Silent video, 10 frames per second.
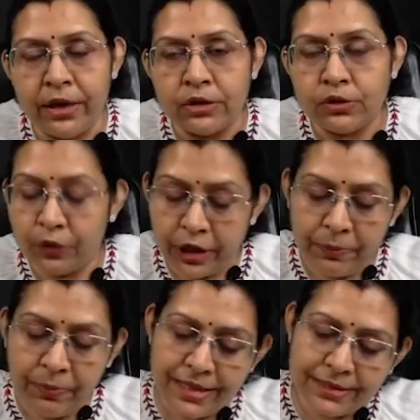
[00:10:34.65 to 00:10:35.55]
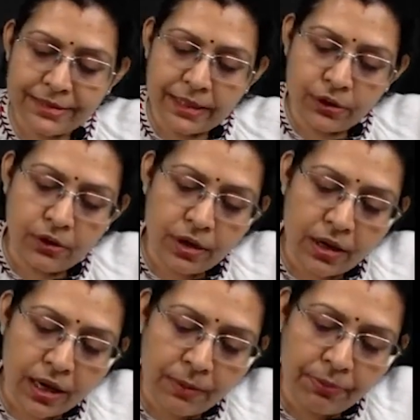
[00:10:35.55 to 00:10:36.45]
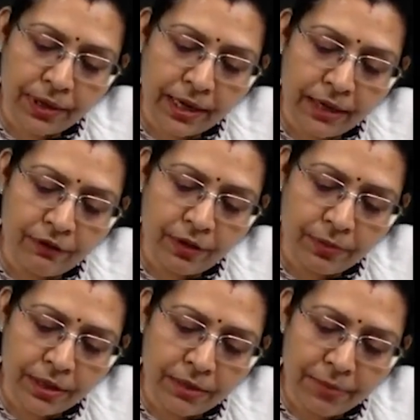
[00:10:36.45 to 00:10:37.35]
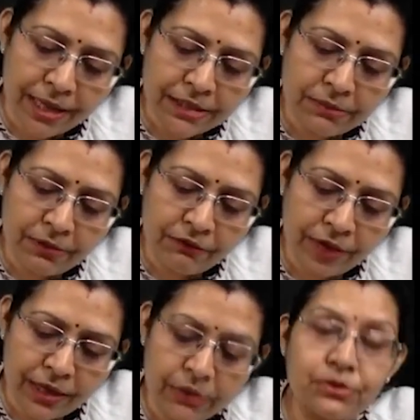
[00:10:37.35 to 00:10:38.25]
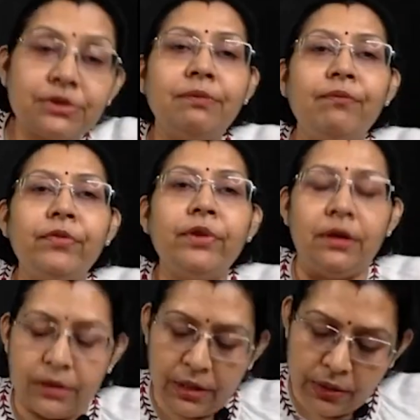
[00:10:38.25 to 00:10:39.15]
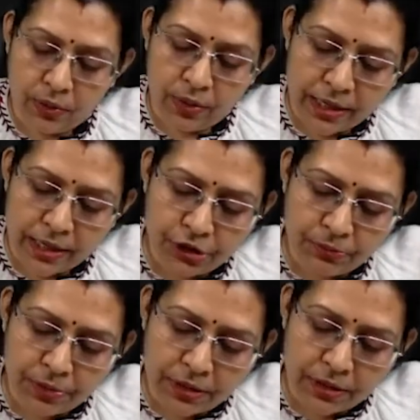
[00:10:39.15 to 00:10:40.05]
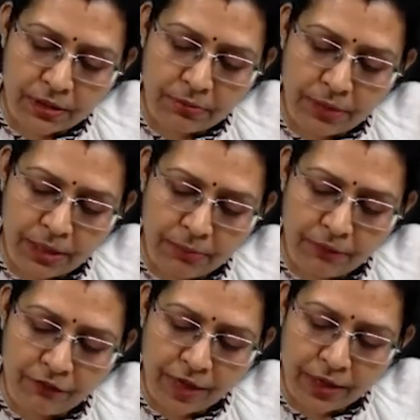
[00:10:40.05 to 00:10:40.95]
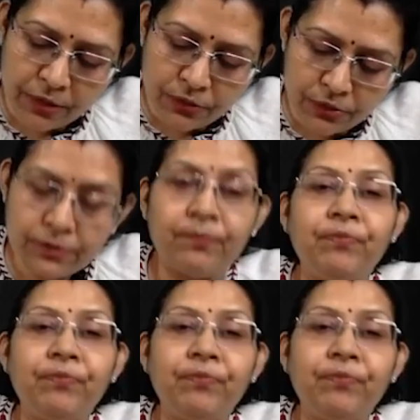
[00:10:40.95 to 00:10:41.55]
So what it means, that your upper end will be the maximum values, the lower end should be the minimum values,